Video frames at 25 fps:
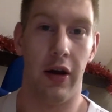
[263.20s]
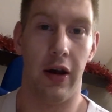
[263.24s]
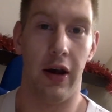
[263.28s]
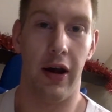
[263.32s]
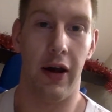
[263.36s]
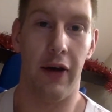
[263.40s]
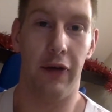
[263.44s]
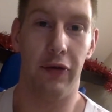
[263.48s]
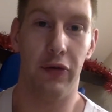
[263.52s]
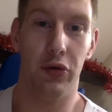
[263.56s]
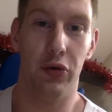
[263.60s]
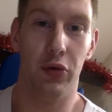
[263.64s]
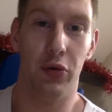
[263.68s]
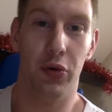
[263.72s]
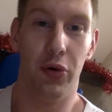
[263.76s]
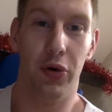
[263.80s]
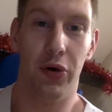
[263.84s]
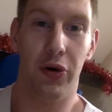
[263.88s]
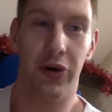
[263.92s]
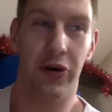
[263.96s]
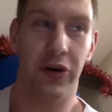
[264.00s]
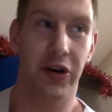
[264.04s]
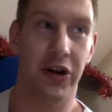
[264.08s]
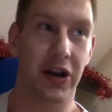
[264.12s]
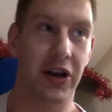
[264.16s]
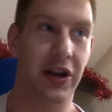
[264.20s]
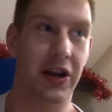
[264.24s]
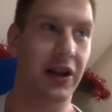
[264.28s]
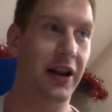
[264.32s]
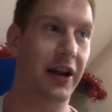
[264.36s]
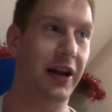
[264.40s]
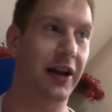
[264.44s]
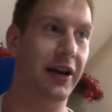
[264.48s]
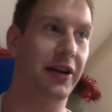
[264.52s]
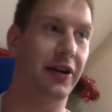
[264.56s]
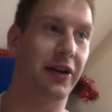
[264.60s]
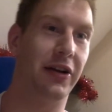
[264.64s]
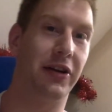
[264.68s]
have to work
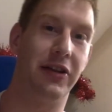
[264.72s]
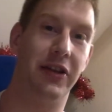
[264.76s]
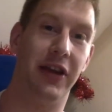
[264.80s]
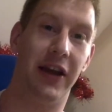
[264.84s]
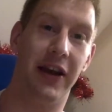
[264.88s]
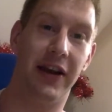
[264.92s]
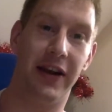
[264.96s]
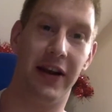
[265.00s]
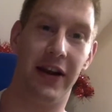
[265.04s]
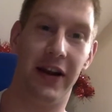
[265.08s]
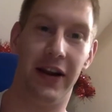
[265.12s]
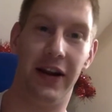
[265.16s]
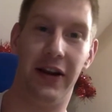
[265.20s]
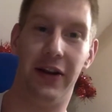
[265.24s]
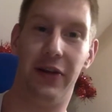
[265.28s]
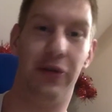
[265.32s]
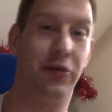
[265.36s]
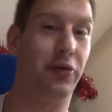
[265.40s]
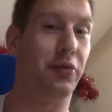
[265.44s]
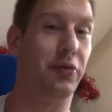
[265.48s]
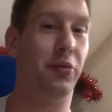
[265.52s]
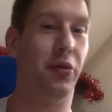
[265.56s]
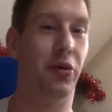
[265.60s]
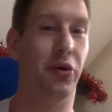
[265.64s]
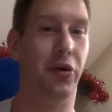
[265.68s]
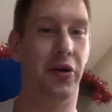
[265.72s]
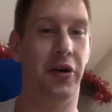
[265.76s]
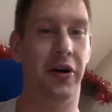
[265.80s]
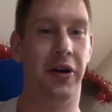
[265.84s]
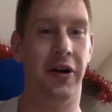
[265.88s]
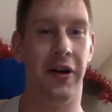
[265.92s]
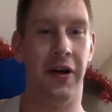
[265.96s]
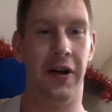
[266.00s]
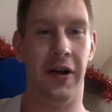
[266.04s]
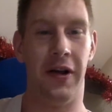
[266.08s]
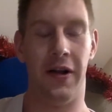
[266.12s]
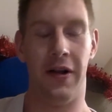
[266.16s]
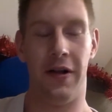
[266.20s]
like a decade or more
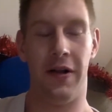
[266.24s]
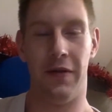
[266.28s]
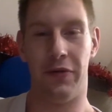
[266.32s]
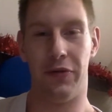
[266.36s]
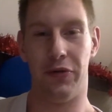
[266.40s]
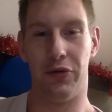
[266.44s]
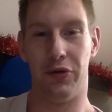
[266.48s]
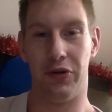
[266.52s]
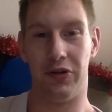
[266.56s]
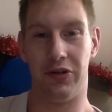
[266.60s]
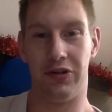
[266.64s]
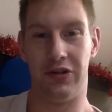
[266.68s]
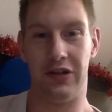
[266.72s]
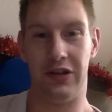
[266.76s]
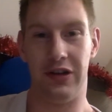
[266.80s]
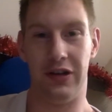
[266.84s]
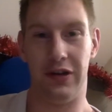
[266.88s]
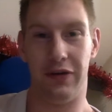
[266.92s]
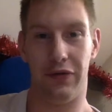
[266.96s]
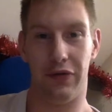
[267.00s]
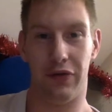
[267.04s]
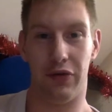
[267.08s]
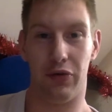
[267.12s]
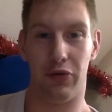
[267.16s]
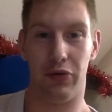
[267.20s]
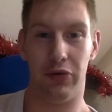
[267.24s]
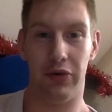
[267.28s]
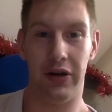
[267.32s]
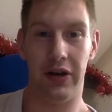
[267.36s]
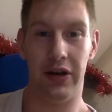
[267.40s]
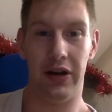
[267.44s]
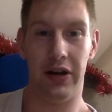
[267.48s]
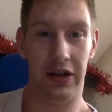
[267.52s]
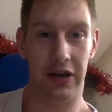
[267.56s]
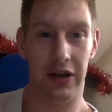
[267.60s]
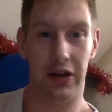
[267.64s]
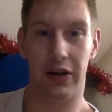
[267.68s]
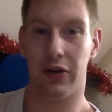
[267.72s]
to achieve a
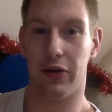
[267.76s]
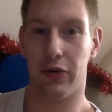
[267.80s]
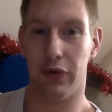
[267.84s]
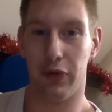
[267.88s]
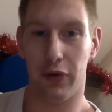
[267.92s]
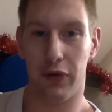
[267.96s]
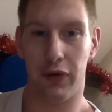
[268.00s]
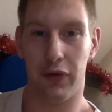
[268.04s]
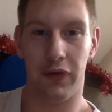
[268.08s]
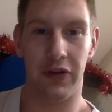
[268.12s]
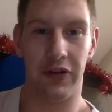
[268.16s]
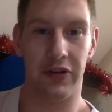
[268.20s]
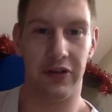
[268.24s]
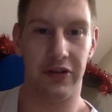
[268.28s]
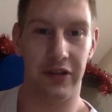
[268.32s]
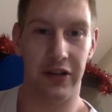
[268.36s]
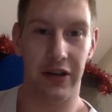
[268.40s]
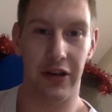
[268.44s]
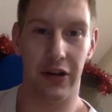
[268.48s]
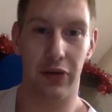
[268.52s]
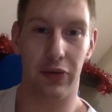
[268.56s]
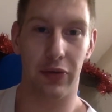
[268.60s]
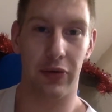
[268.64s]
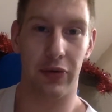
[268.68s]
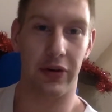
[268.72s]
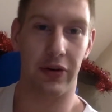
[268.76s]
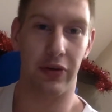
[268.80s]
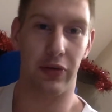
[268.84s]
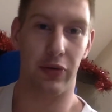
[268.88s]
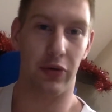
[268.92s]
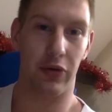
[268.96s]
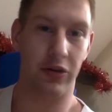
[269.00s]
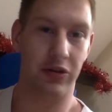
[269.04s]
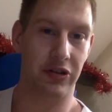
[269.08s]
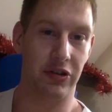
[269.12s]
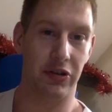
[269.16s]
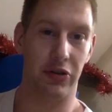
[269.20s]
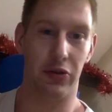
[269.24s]
really good physique with
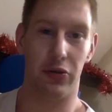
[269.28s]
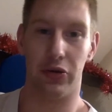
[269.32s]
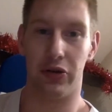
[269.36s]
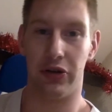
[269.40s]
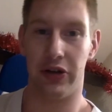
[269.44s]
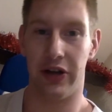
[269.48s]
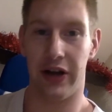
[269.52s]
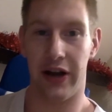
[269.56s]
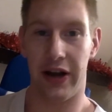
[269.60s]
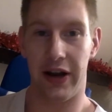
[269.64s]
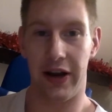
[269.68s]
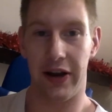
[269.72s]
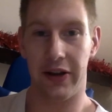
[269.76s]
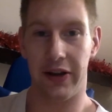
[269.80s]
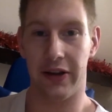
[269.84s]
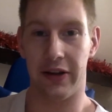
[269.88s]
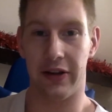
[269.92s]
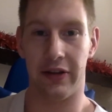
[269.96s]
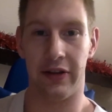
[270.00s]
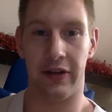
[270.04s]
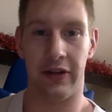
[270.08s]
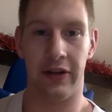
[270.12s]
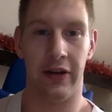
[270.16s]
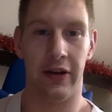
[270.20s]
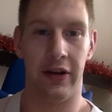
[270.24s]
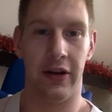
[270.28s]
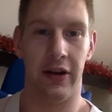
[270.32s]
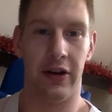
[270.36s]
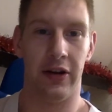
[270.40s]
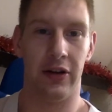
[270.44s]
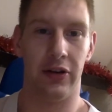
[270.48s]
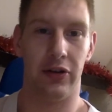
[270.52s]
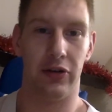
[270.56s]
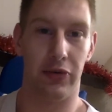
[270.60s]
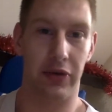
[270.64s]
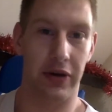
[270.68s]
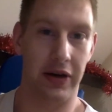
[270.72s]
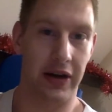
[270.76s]
watching your diet and
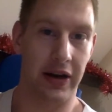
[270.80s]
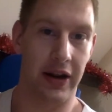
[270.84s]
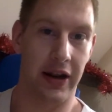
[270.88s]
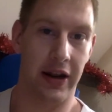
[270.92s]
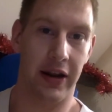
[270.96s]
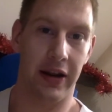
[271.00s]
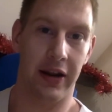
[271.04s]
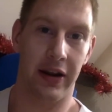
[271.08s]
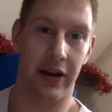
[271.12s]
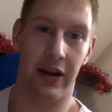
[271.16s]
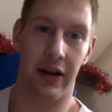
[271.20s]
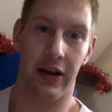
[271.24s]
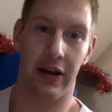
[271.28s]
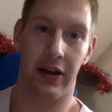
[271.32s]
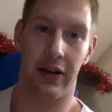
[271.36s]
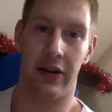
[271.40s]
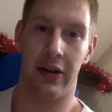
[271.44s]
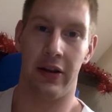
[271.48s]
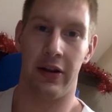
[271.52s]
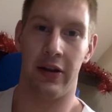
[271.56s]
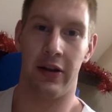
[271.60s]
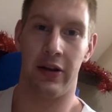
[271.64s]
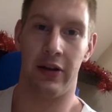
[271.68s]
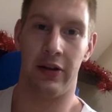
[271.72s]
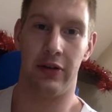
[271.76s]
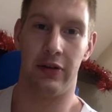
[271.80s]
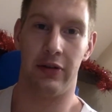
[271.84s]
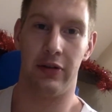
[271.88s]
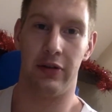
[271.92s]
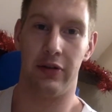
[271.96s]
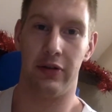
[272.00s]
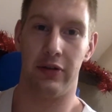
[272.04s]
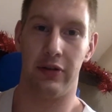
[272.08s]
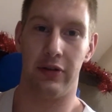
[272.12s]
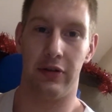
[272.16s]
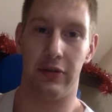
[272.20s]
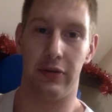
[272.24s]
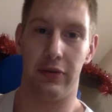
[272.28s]
training and
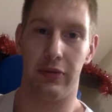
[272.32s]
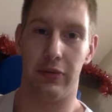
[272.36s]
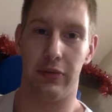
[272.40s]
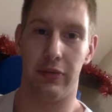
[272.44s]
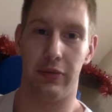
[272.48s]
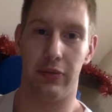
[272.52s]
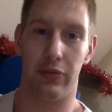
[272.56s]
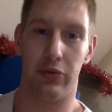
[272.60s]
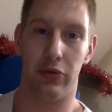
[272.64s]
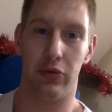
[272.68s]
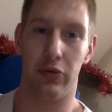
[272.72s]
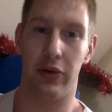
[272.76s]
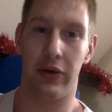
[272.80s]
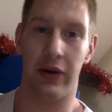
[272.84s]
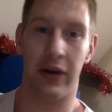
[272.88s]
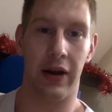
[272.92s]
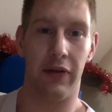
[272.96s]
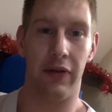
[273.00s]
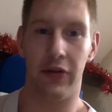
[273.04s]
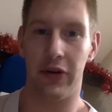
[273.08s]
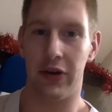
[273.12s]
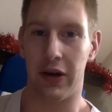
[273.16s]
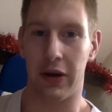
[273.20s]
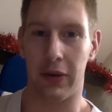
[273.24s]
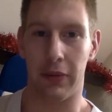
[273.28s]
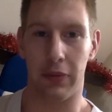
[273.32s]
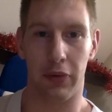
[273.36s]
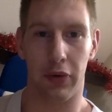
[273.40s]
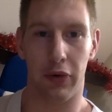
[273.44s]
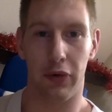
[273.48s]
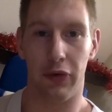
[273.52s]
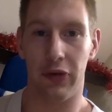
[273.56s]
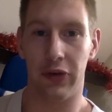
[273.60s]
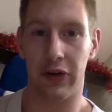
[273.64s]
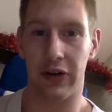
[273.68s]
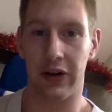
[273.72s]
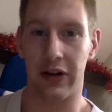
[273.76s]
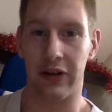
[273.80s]
just doing everything
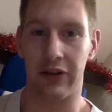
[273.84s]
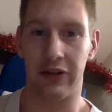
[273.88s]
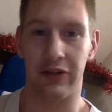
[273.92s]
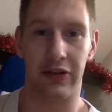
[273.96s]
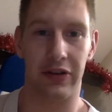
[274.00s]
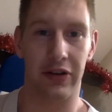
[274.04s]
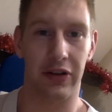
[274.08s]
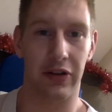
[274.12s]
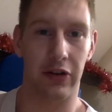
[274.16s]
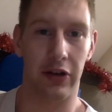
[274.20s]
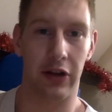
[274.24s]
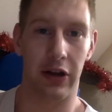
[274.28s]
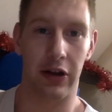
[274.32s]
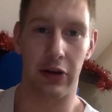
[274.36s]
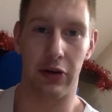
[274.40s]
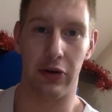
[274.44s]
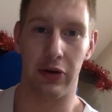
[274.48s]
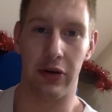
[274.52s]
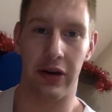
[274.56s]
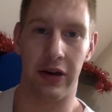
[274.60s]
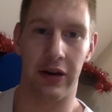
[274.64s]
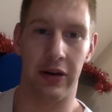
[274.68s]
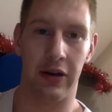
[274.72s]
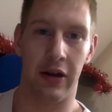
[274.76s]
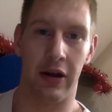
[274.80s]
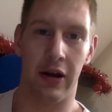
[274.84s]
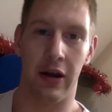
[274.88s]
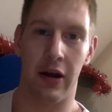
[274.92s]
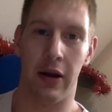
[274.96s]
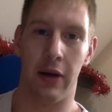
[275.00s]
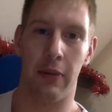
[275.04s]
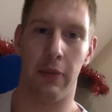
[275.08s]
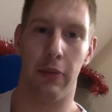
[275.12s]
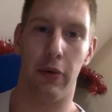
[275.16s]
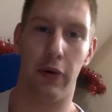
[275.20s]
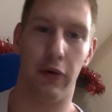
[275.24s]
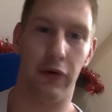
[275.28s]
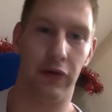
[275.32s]
perfect, and still then you need
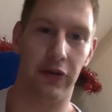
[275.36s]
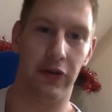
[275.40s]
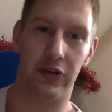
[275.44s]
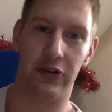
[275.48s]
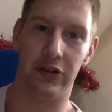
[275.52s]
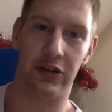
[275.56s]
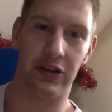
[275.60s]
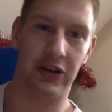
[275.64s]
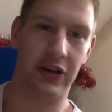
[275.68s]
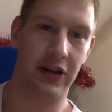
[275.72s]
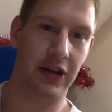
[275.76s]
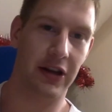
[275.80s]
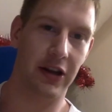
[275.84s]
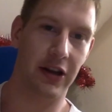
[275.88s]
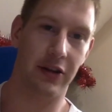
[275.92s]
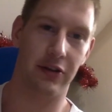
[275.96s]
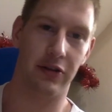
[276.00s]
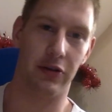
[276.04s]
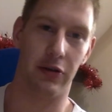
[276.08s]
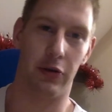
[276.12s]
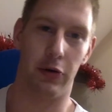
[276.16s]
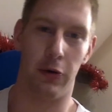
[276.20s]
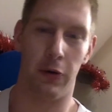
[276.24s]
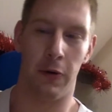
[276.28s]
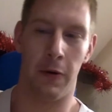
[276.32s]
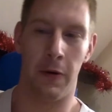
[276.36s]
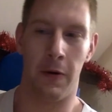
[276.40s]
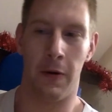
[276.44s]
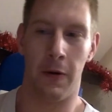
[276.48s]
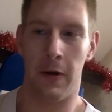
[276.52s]
perfect genetics. So